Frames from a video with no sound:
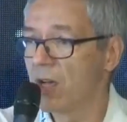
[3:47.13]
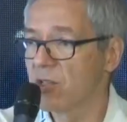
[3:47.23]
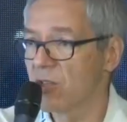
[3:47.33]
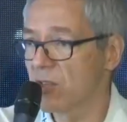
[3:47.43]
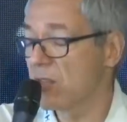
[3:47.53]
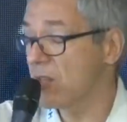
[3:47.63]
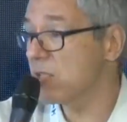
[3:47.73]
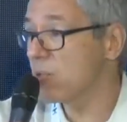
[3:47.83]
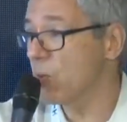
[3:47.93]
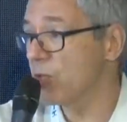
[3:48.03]
So
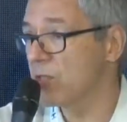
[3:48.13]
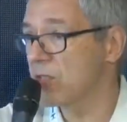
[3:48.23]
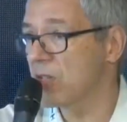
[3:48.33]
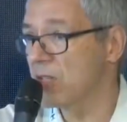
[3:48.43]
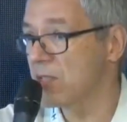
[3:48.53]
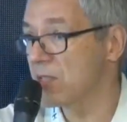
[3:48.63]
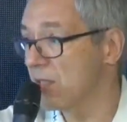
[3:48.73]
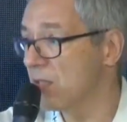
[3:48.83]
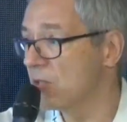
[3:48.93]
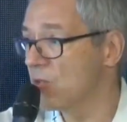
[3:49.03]
that's what is
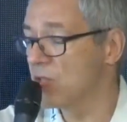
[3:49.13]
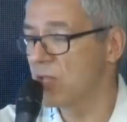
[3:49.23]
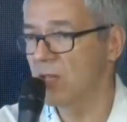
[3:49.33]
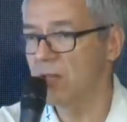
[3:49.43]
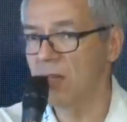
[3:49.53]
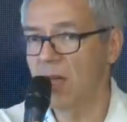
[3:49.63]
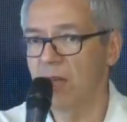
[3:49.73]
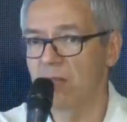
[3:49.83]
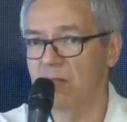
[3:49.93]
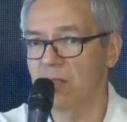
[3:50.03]
still interesting,
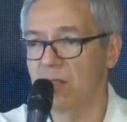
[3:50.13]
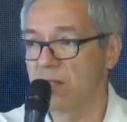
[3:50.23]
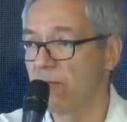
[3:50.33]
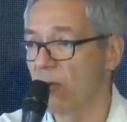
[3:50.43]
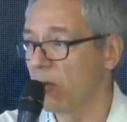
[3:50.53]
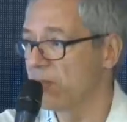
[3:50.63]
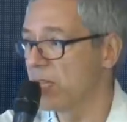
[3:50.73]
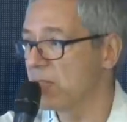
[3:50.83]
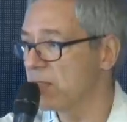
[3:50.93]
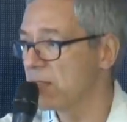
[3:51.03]
and it's
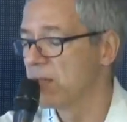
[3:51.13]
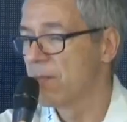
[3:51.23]
evolving.